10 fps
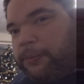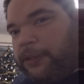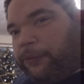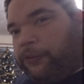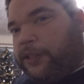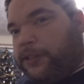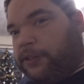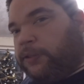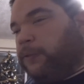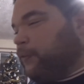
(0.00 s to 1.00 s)
with the front
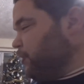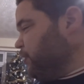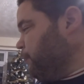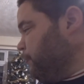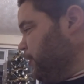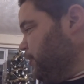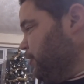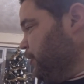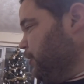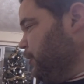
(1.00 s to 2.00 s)
two for some
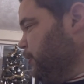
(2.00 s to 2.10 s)
reason.